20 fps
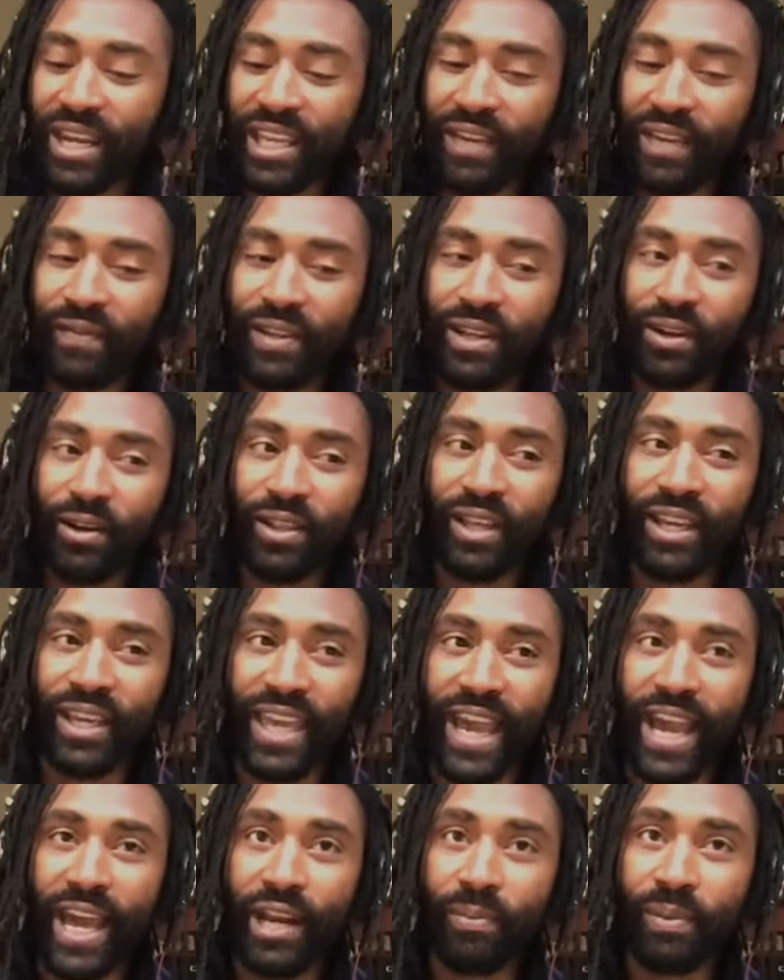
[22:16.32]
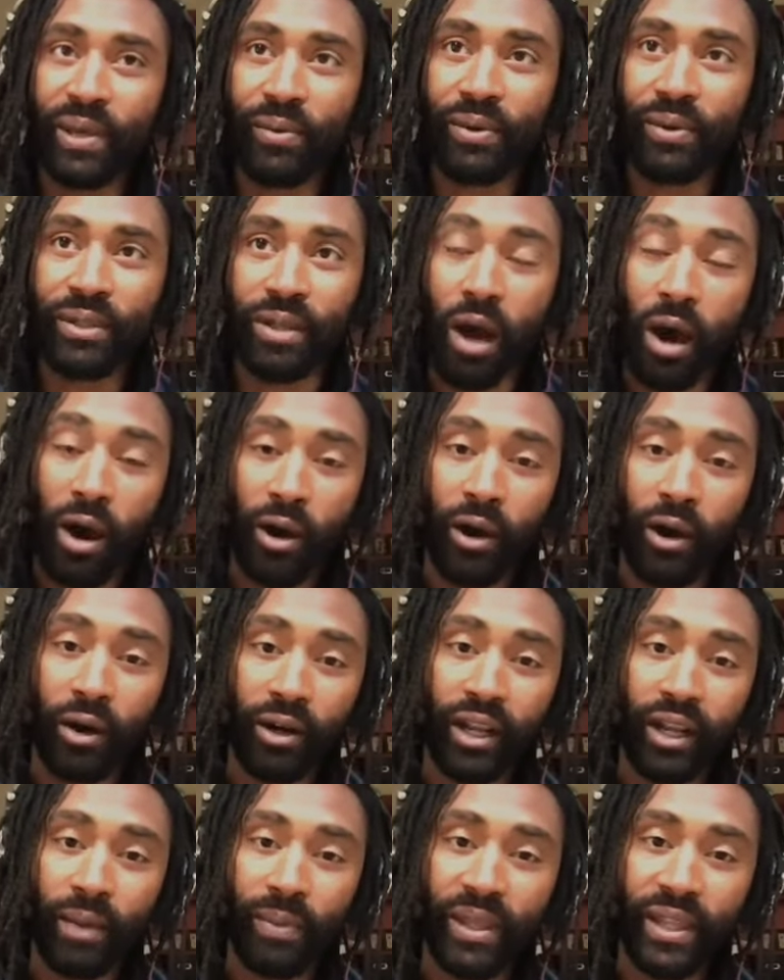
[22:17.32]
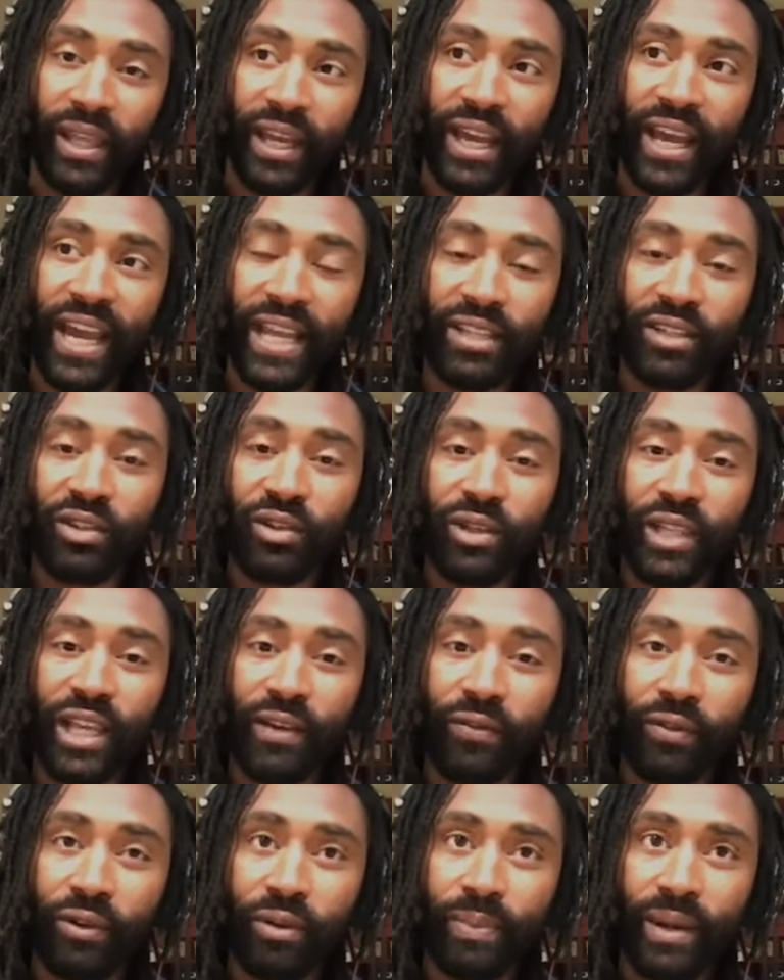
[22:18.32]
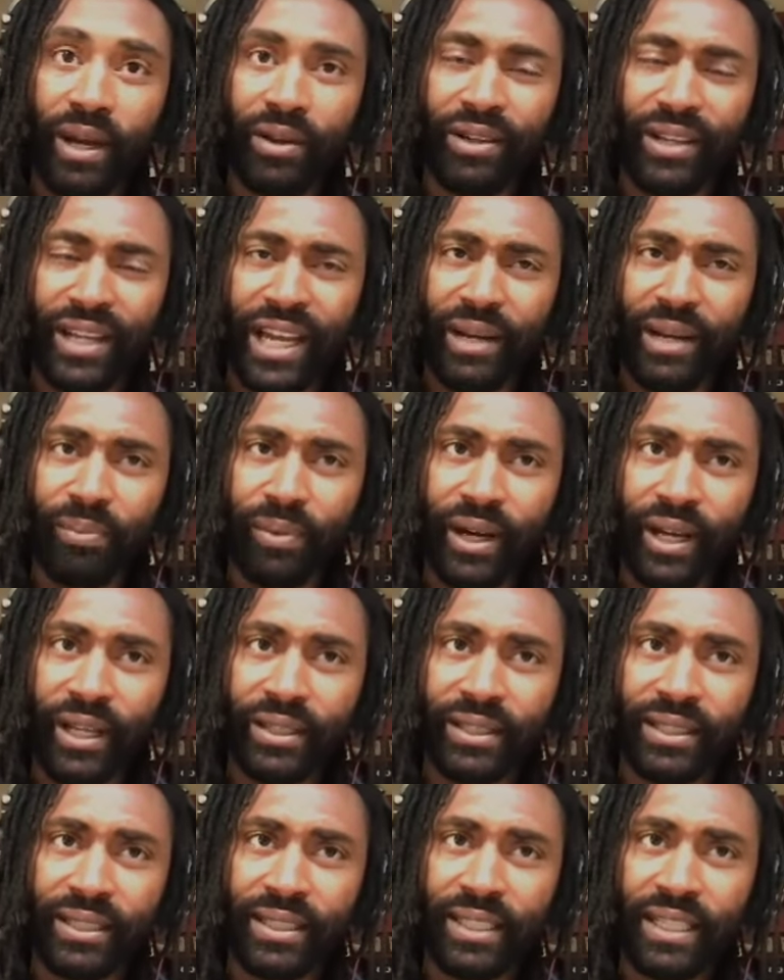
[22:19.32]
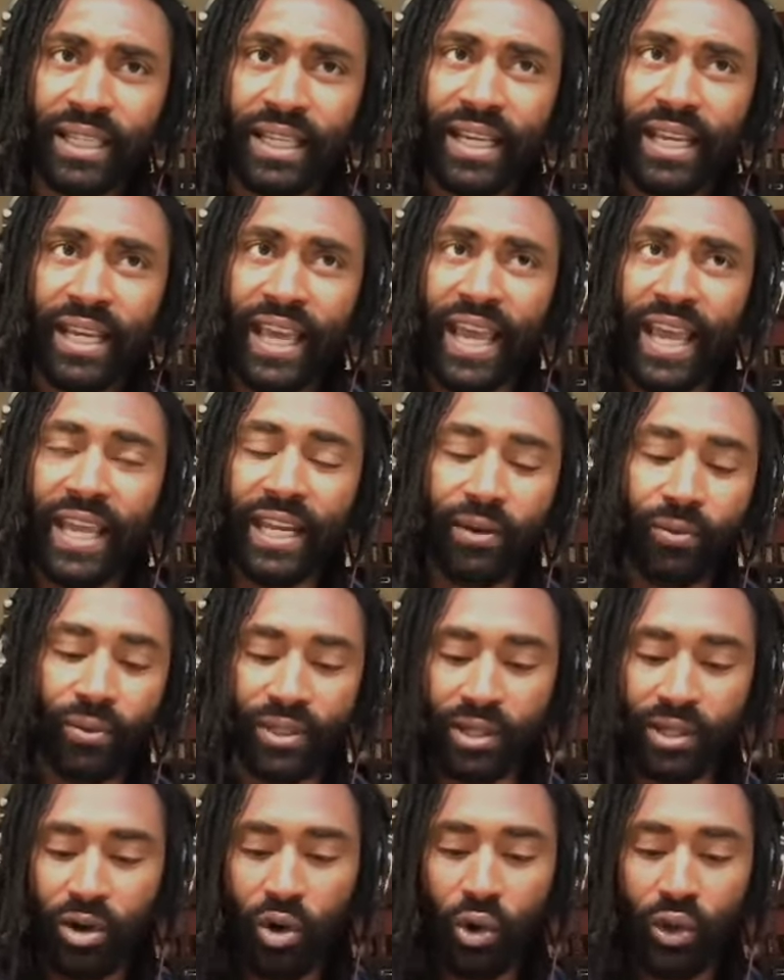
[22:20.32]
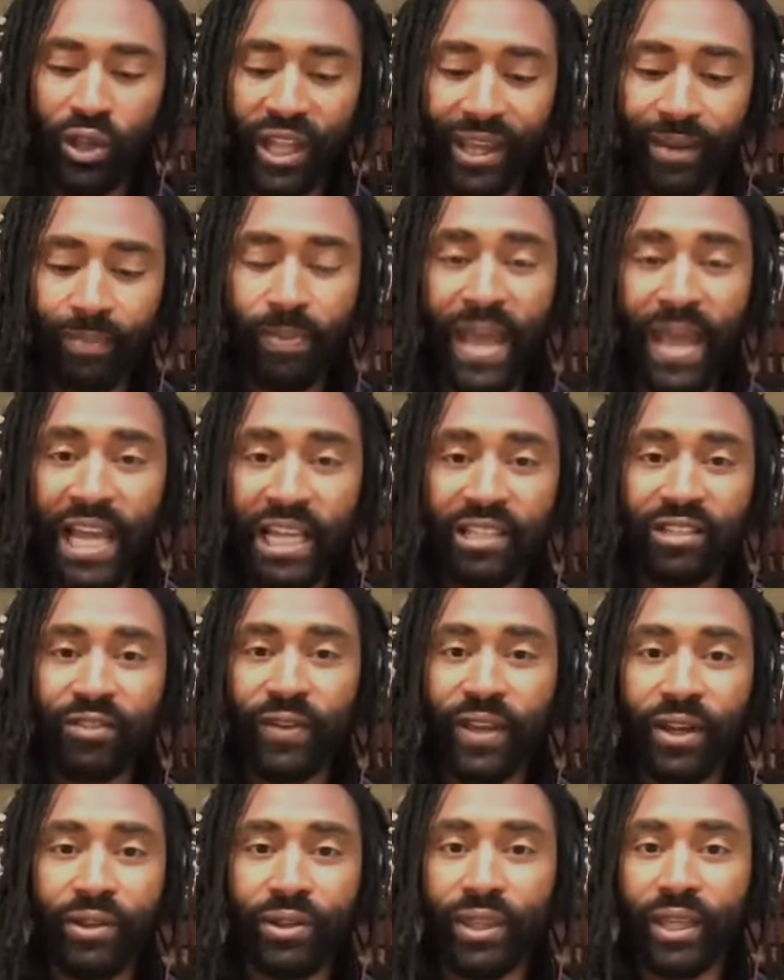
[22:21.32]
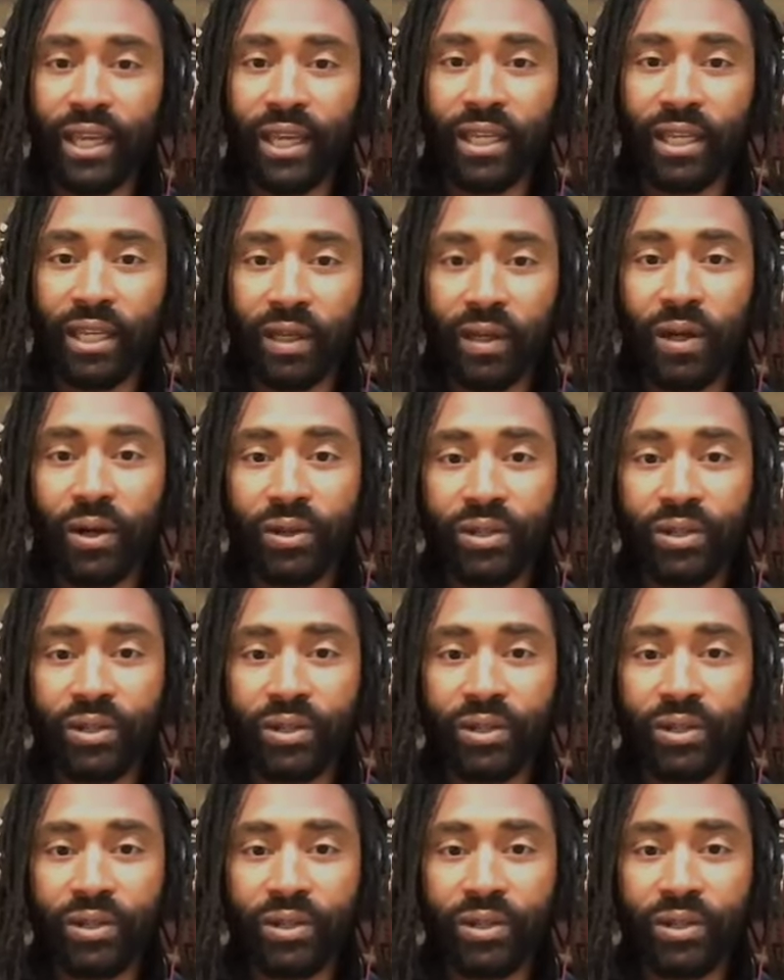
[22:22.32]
even though the academy was hard, I mean, like I had to do that for about 9 months. And it was a whole like pass fail thing, you know?